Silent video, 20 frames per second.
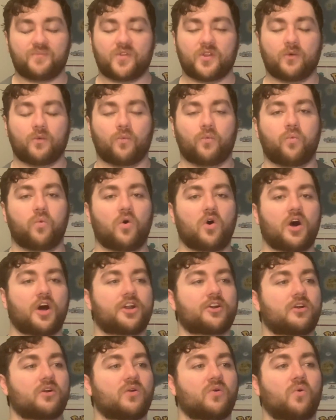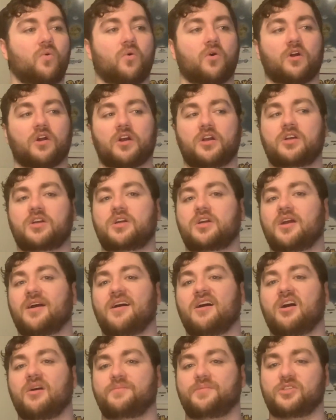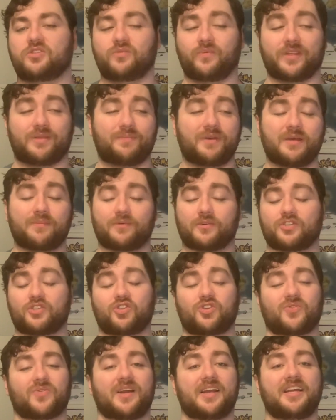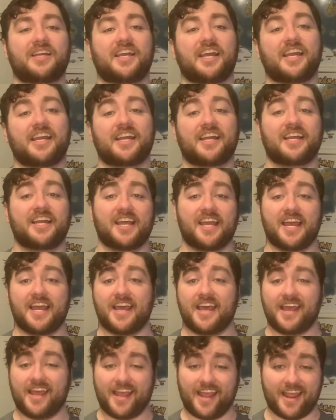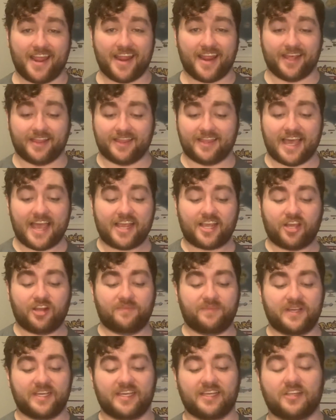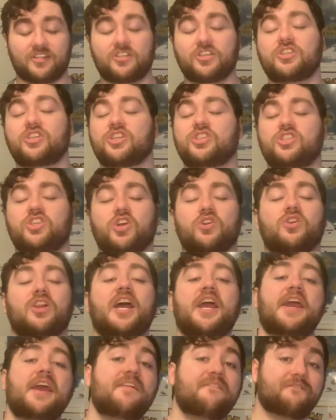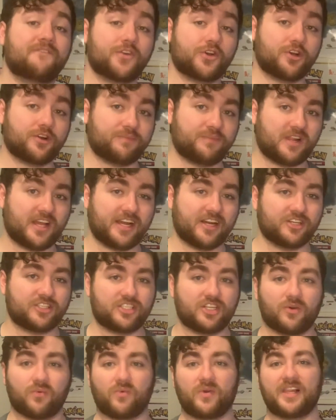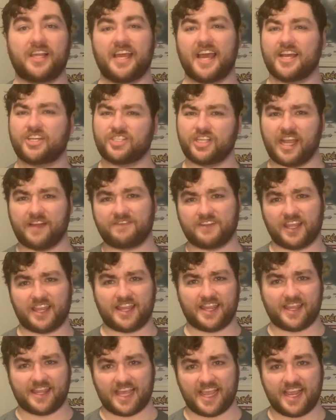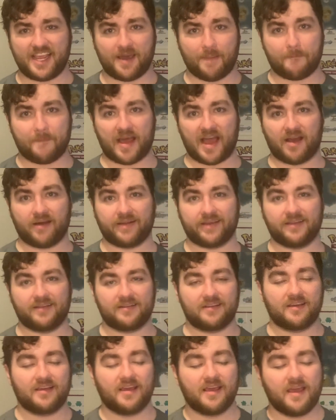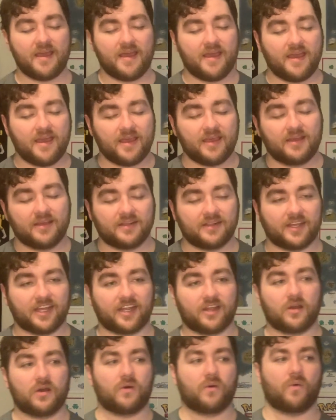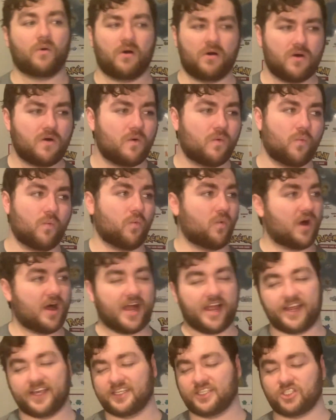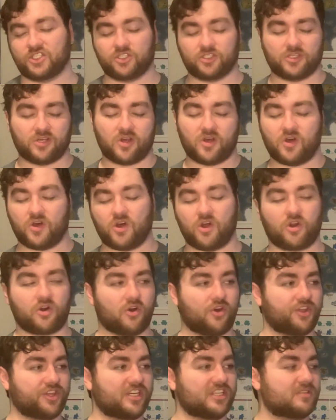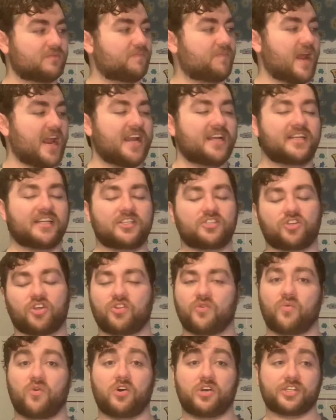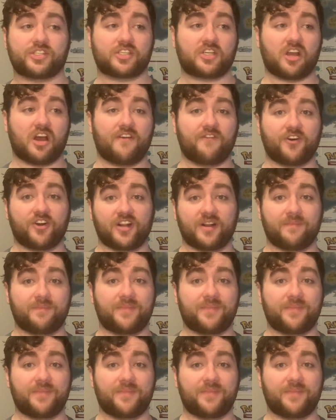water or cups with people drinking, and that could be just a subtle hint for your players to really actually have to think about it. Like, oh, why are all these paintings on the walls covered in